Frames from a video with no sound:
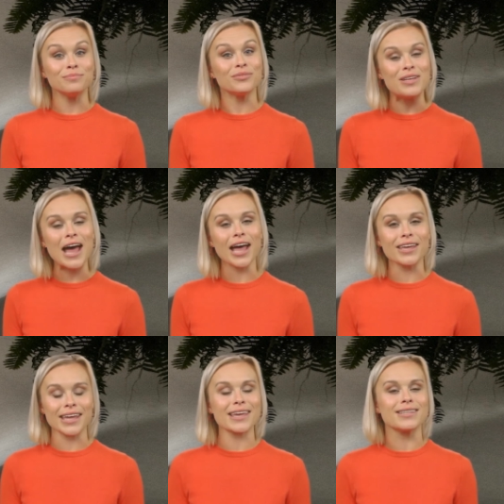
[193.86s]

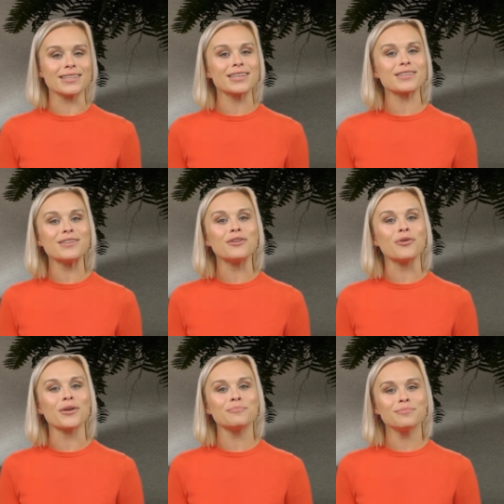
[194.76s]
nine eight six
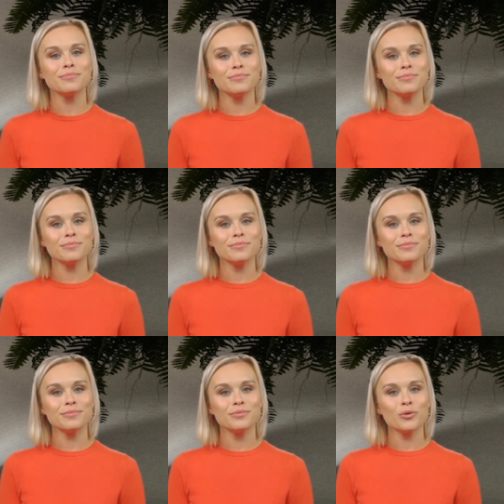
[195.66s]
zero
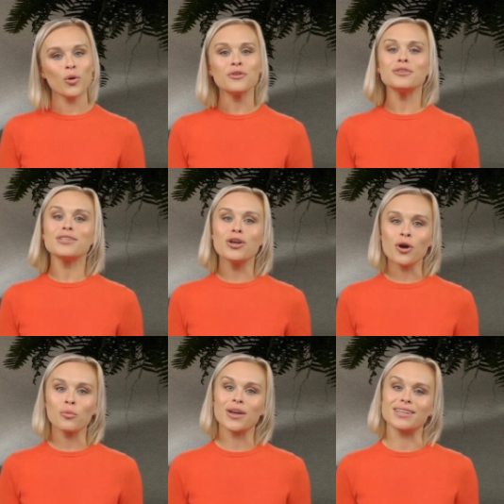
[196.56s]
or visit
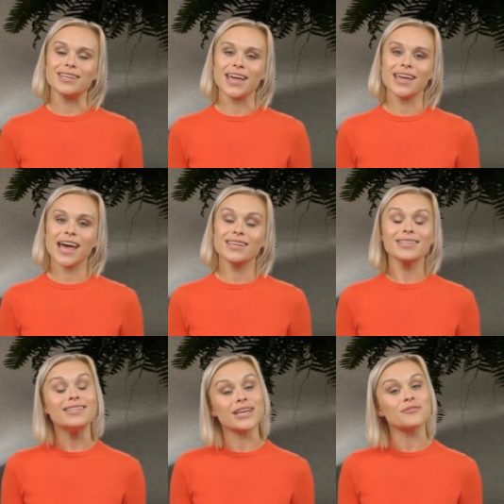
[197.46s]
our website at
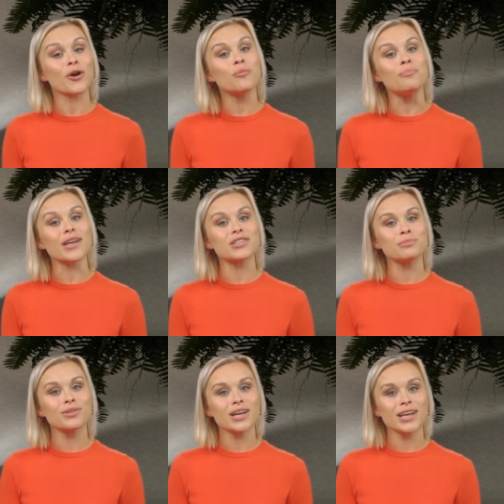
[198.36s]
safe home
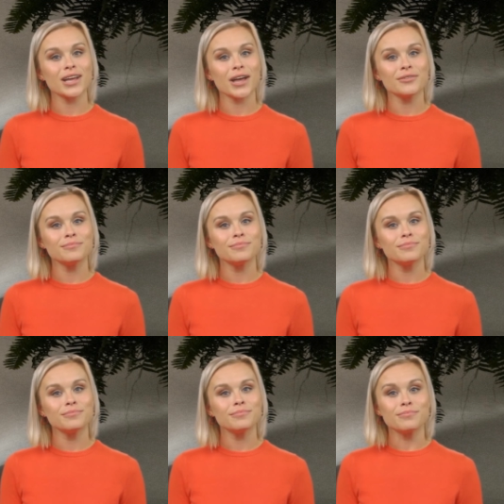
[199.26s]
management dot com.
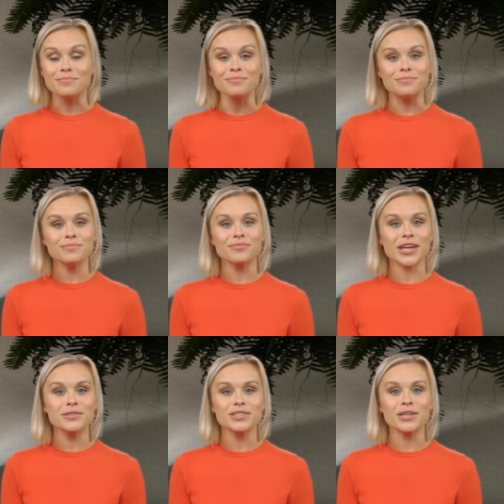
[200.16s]

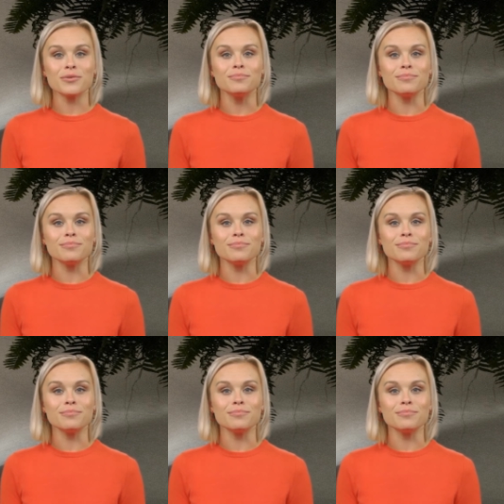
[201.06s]
Thank you.